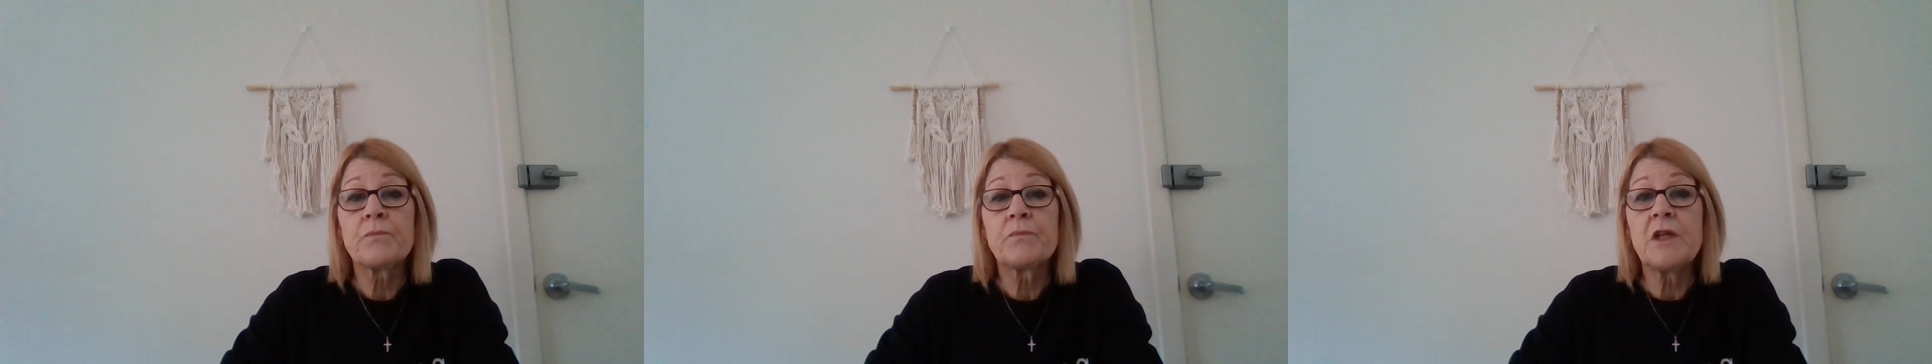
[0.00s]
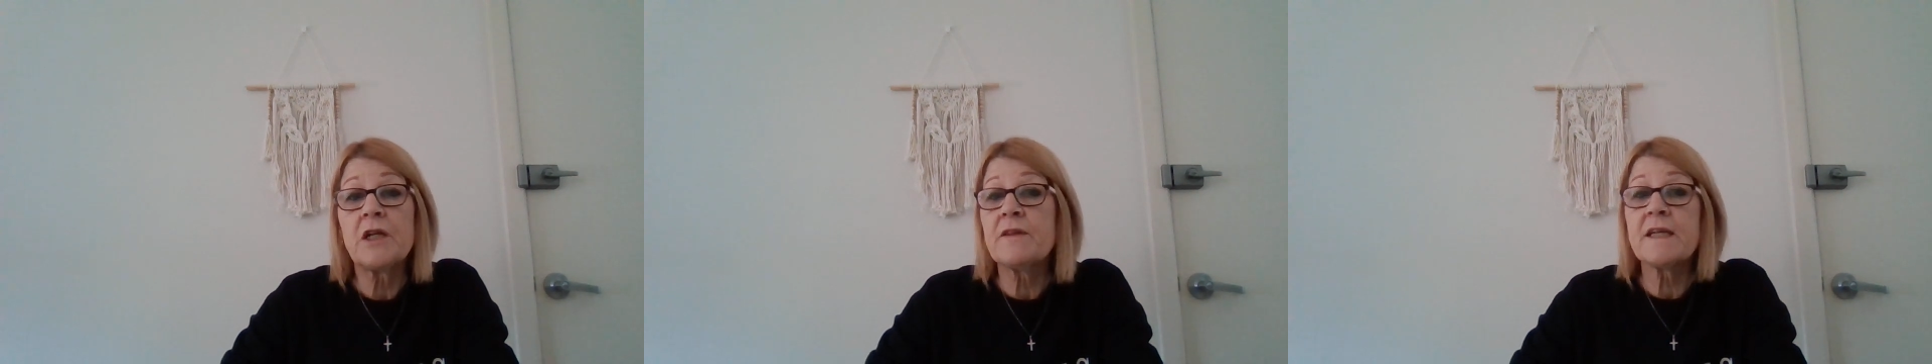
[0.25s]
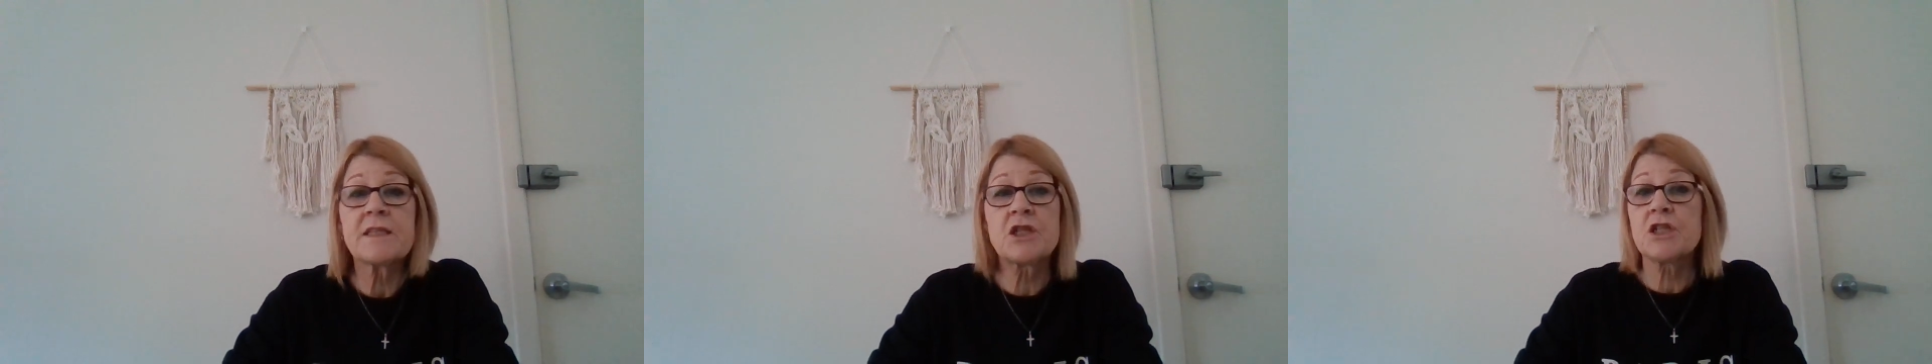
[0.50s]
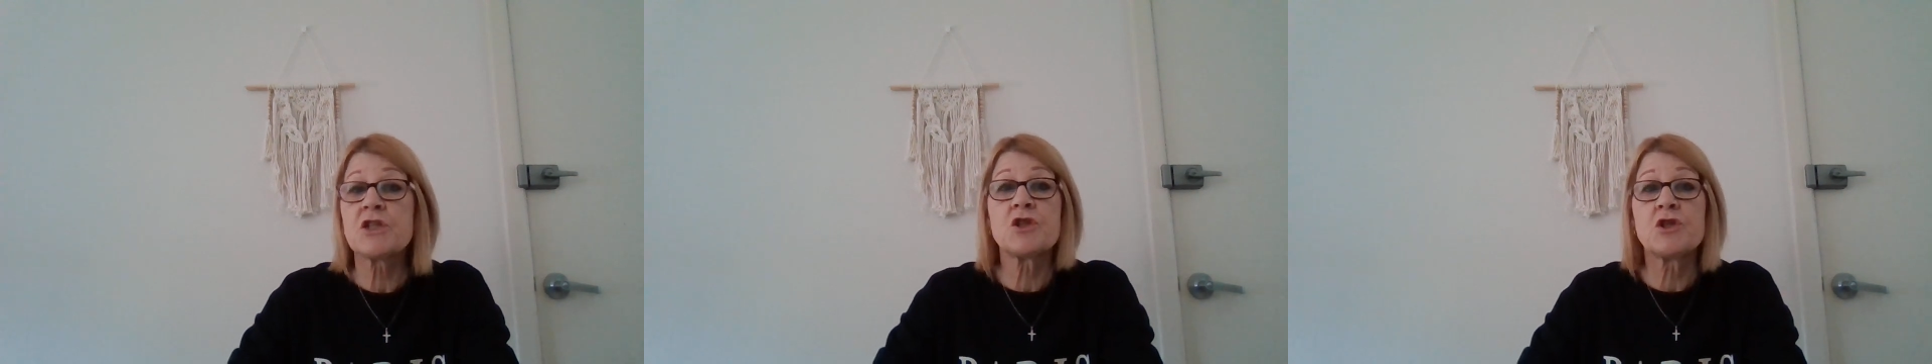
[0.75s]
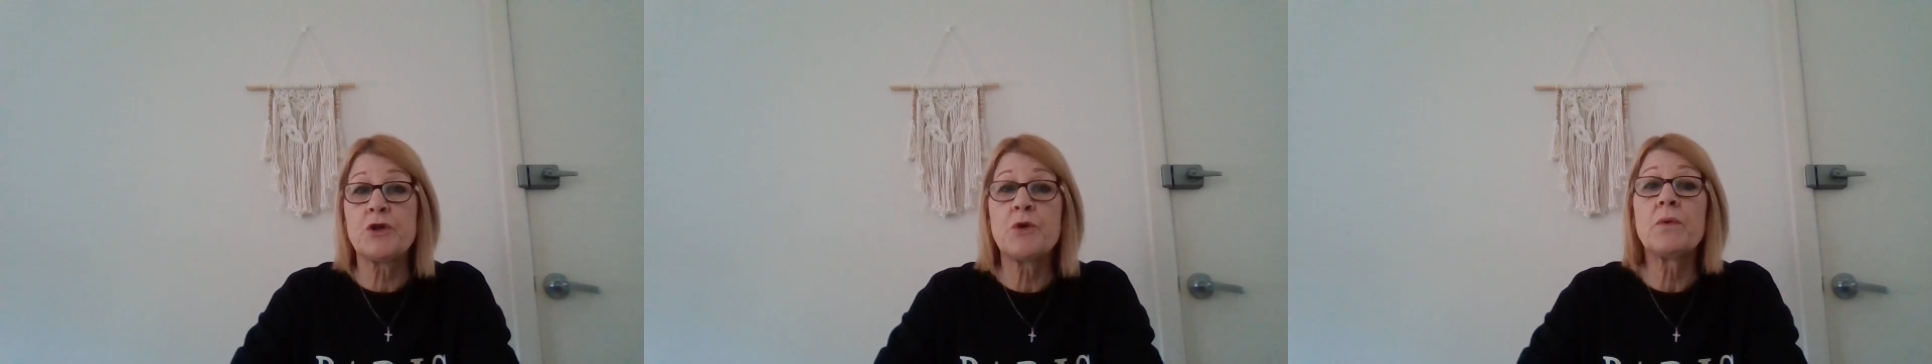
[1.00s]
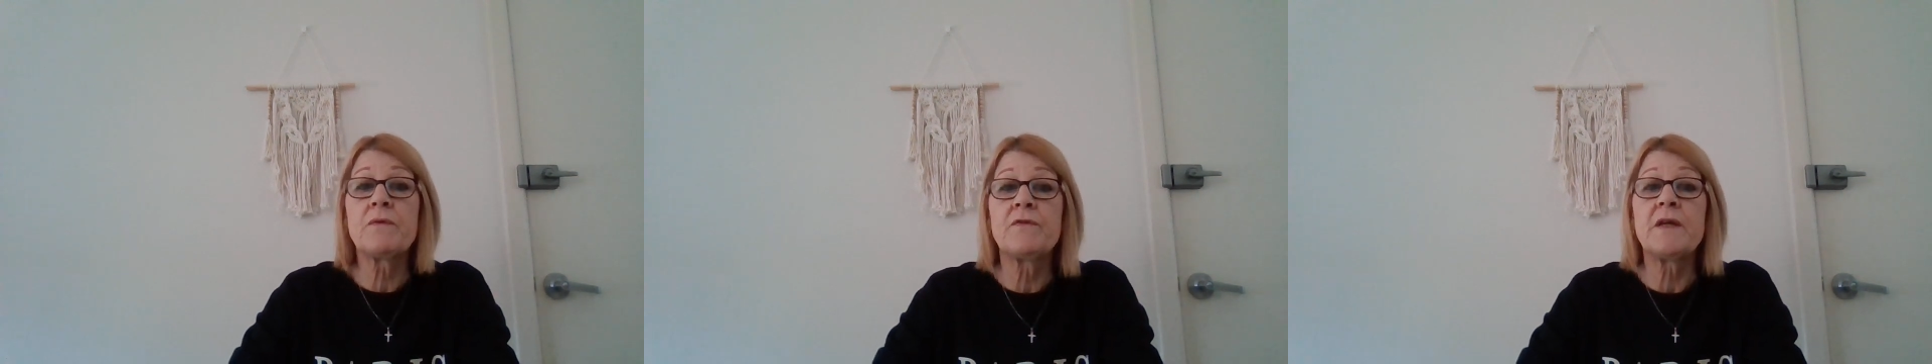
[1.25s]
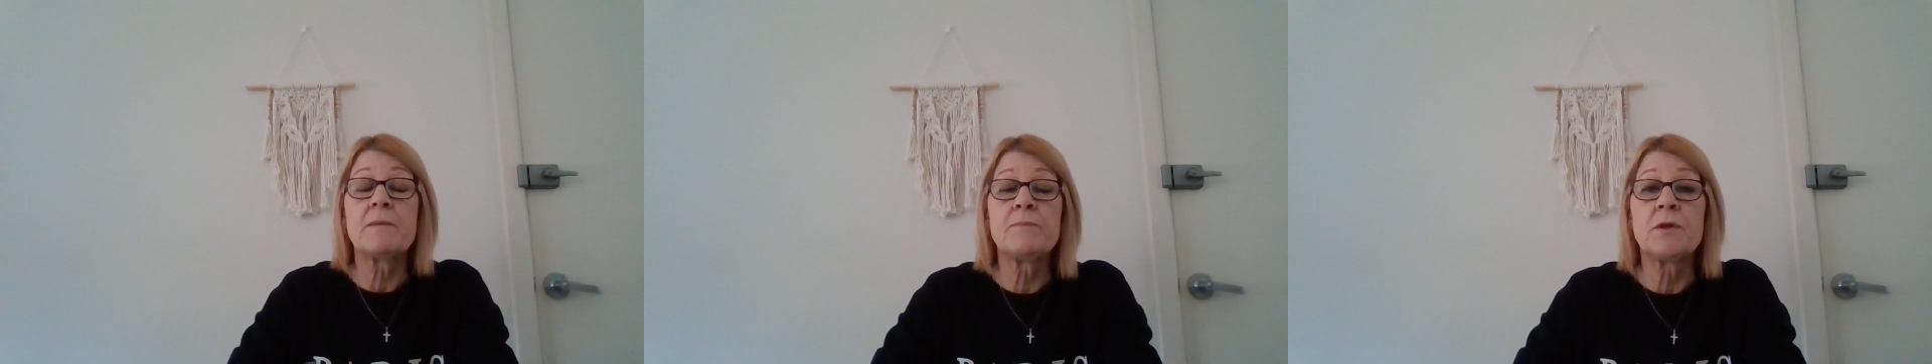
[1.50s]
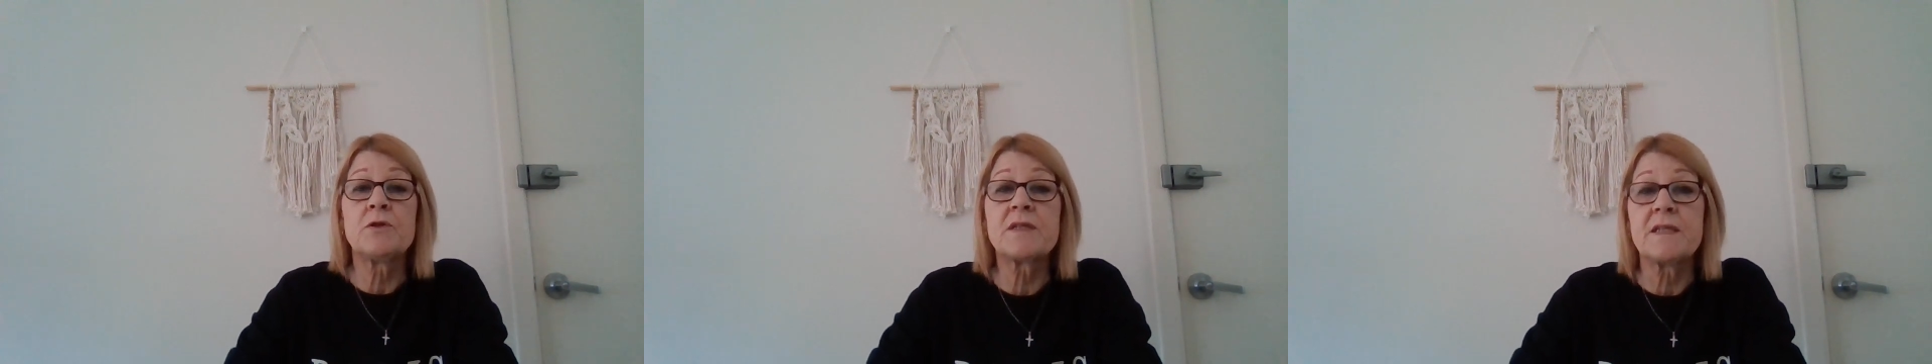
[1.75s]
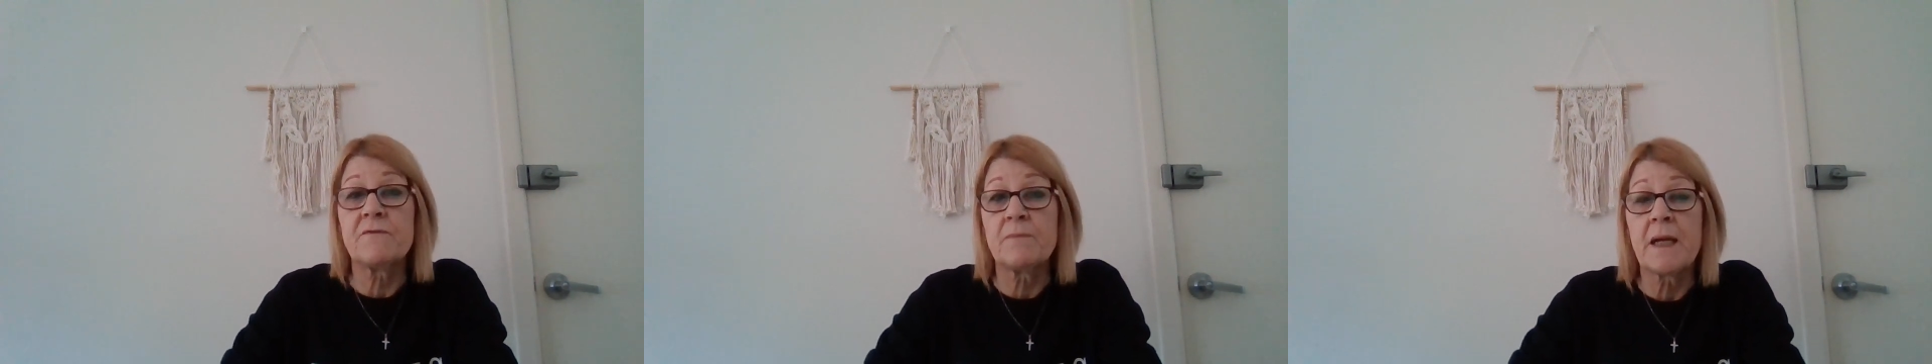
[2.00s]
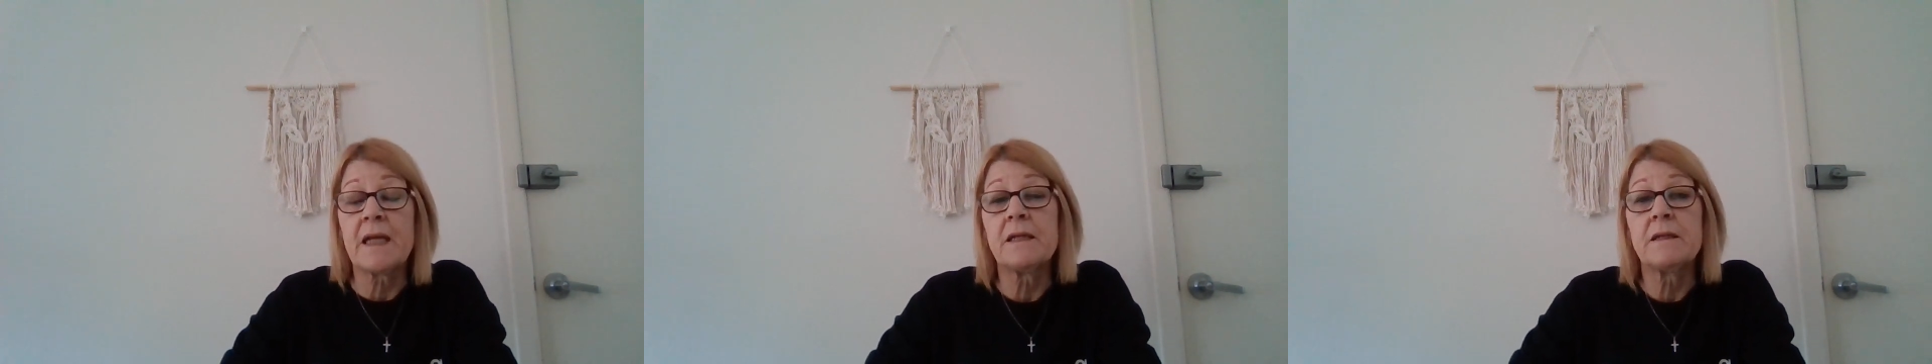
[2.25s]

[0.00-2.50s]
That's just 2 of the abusive men.